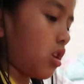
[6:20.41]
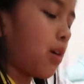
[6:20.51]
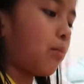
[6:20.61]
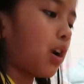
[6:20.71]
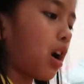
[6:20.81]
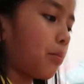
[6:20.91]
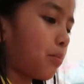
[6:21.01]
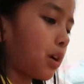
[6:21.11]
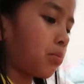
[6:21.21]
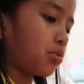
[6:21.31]

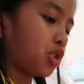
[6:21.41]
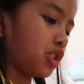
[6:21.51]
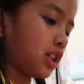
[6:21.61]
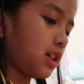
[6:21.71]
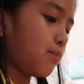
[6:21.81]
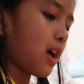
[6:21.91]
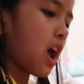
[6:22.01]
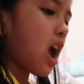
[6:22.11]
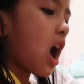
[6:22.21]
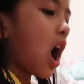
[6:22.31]
pup sheep.
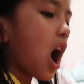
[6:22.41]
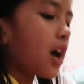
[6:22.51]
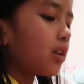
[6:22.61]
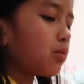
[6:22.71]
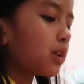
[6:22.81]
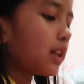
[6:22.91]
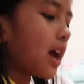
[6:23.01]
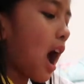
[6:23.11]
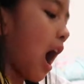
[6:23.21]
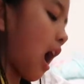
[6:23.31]
I don't really
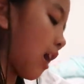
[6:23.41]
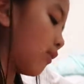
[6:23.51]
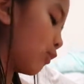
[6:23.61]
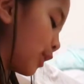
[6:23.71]
have